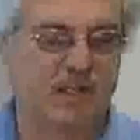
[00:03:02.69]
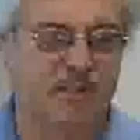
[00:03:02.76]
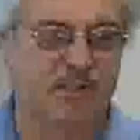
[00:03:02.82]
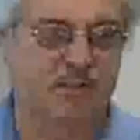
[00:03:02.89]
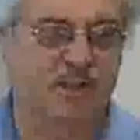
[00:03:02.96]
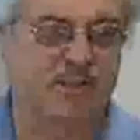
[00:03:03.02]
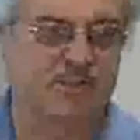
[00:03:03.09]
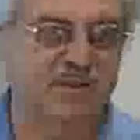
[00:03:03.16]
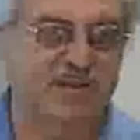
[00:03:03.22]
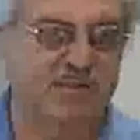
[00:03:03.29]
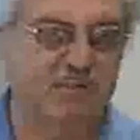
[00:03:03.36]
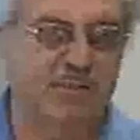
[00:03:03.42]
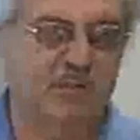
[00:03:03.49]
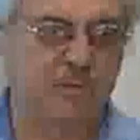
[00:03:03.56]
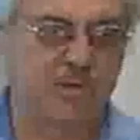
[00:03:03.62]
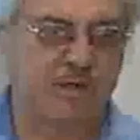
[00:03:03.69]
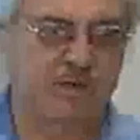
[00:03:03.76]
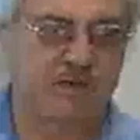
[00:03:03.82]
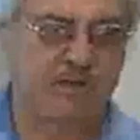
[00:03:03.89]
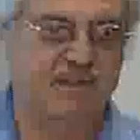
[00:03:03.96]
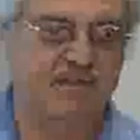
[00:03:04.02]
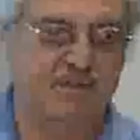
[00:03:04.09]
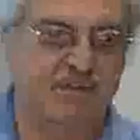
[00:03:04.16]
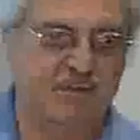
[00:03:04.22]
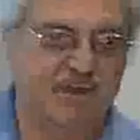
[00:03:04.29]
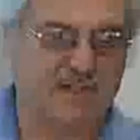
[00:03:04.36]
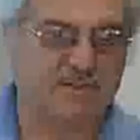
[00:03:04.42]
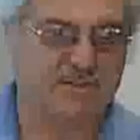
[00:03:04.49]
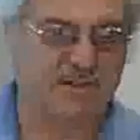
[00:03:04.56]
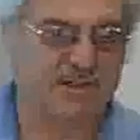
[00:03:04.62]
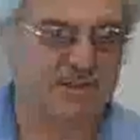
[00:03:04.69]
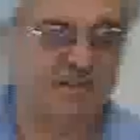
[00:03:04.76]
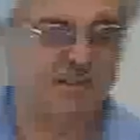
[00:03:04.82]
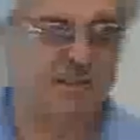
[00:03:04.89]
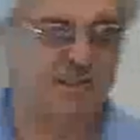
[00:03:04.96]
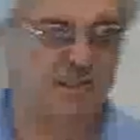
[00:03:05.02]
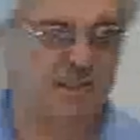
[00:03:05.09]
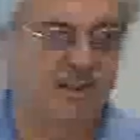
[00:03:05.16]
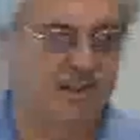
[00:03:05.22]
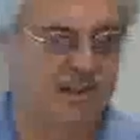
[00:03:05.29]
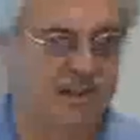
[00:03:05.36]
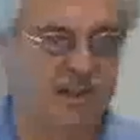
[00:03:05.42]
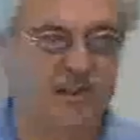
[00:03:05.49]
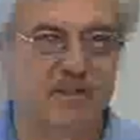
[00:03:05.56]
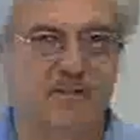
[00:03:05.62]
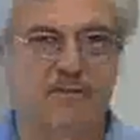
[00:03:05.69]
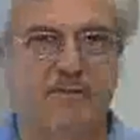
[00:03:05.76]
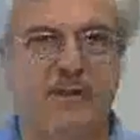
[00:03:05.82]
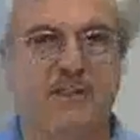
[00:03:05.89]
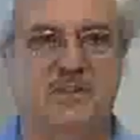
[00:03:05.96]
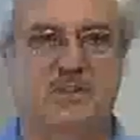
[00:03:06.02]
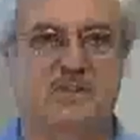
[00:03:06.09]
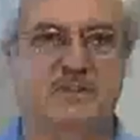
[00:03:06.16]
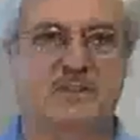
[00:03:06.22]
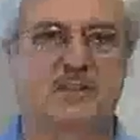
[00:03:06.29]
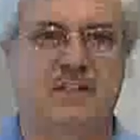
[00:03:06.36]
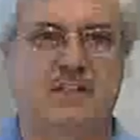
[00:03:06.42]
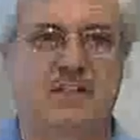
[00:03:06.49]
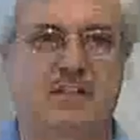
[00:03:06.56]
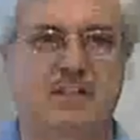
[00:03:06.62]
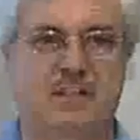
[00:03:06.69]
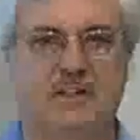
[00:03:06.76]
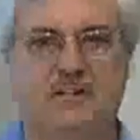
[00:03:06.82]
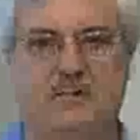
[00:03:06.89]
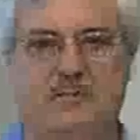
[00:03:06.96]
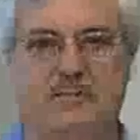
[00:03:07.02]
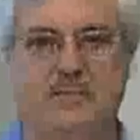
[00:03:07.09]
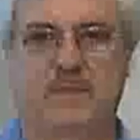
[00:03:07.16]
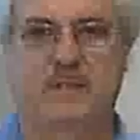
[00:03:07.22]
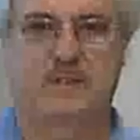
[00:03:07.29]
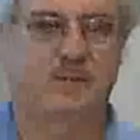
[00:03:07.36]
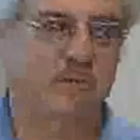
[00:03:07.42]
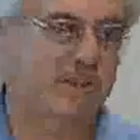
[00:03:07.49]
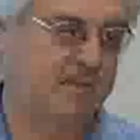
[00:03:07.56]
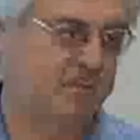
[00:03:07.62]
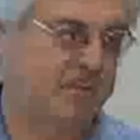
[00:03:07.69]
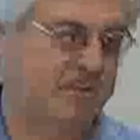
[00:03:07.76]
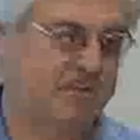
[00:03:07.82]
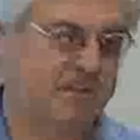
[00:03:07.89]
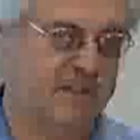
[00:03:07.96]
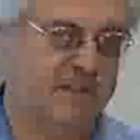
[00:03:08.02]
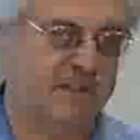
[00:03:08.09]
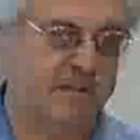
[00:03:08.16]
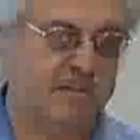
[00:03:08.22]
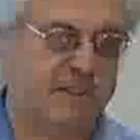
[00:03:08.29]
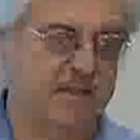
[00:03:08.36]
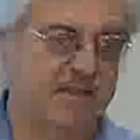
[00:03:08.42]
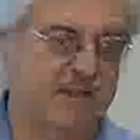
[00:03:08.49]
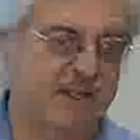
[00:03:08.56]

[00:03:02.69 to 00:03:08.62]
You also have to be aware that if you have any other features in the area, and we'll talk about